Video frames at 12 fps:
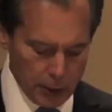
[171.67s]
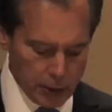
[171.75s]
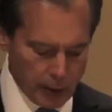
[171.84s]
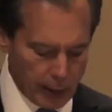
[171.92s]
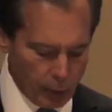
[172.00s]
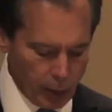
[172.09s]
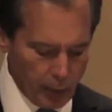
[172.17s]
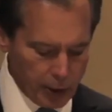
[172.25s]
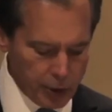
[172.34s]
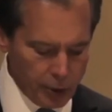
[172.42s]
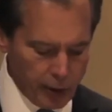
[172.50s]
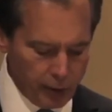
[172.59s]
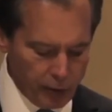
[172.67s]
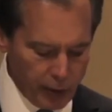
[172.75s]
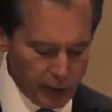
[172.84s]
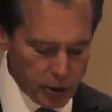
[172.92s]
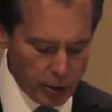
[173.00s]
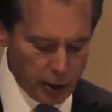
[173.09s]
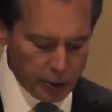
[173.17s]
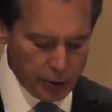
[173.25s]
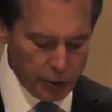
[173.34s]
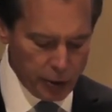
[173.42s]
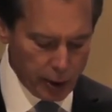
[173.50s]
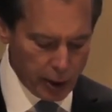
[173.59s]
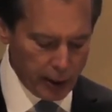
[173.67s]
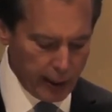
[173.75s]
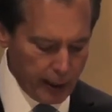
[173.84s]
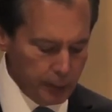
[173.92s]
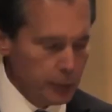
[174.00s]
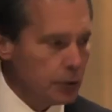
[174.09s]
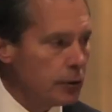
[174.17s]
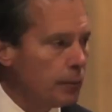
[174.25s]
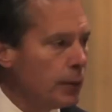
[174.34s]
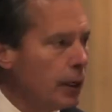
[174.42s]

So I want to make sure that frivolous lawsuits and claims